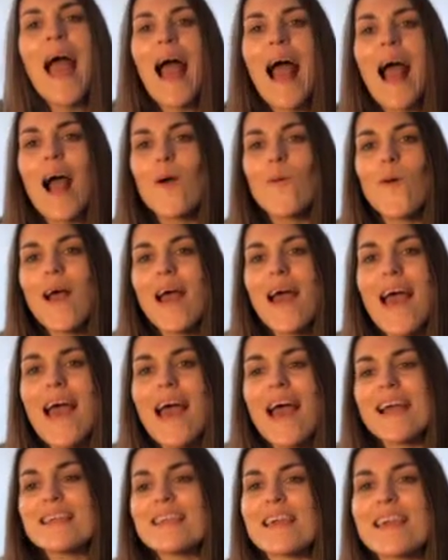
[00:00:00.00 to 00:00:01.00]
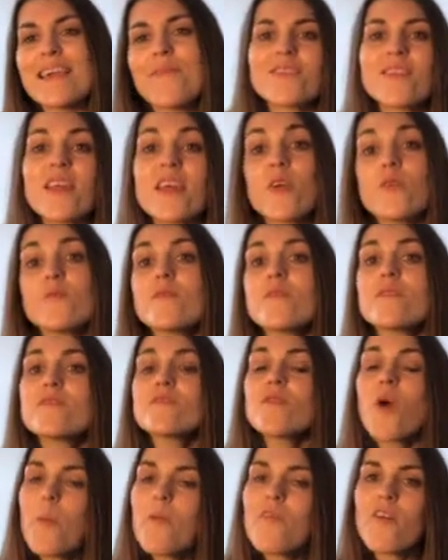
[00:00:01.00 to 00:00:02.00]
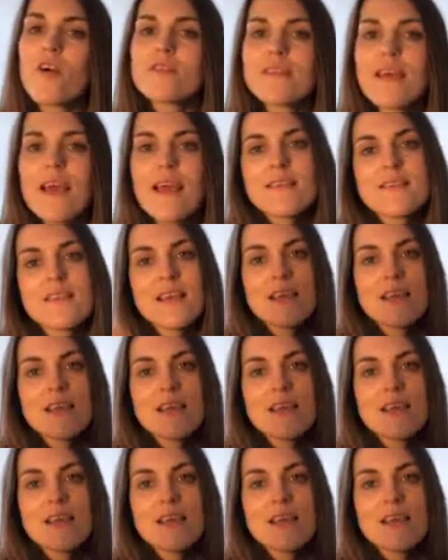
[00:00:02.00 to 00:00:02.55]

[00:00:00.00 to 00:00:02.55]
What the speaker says: our heading. That goes at the top of our text.